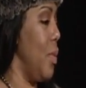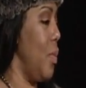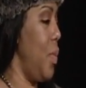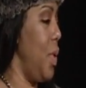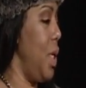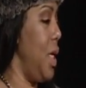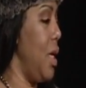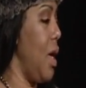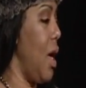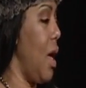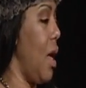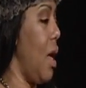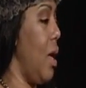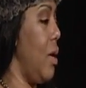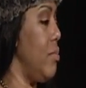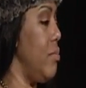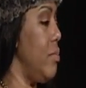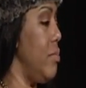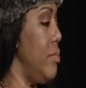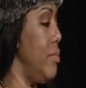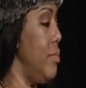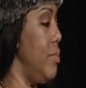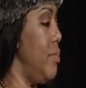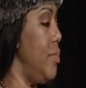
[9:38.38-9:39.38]
We
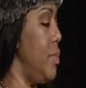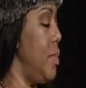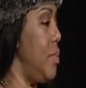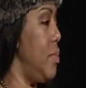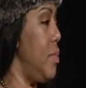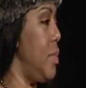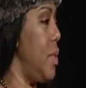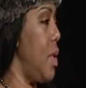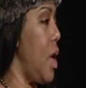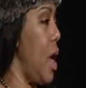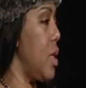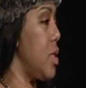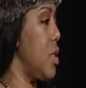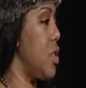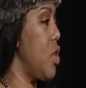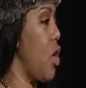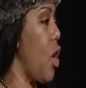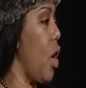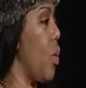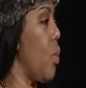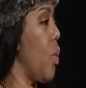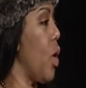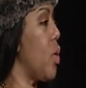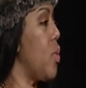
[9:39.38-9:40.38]

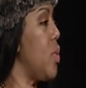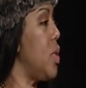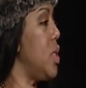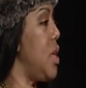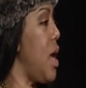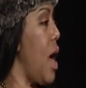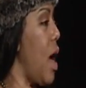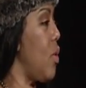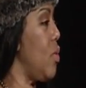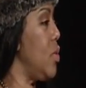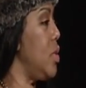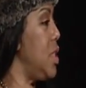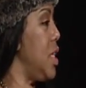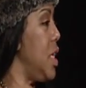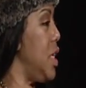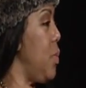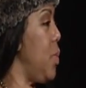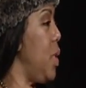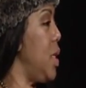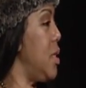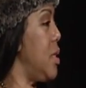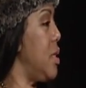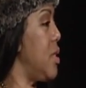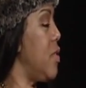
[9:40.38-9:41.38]
started working with Donald D.
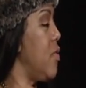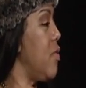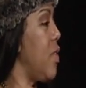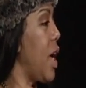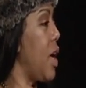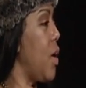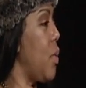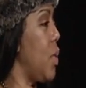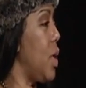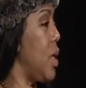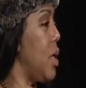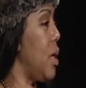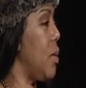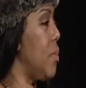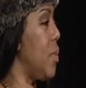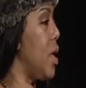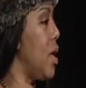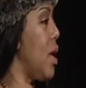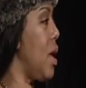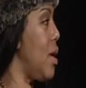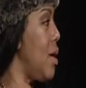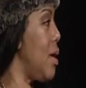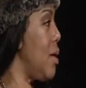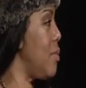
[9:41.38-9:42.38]
We did the record with him,
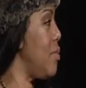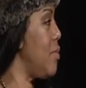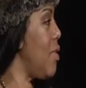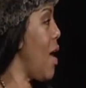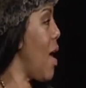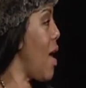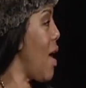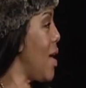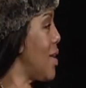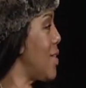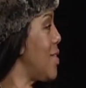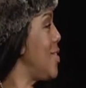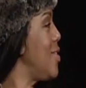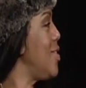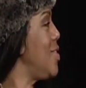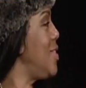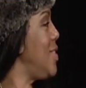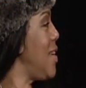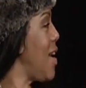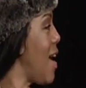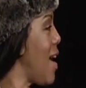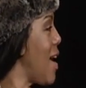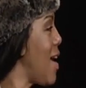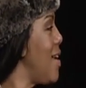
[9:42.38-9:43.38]
Come Rock to
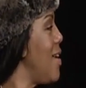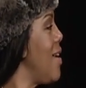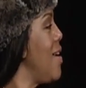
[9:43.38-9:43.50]
Don.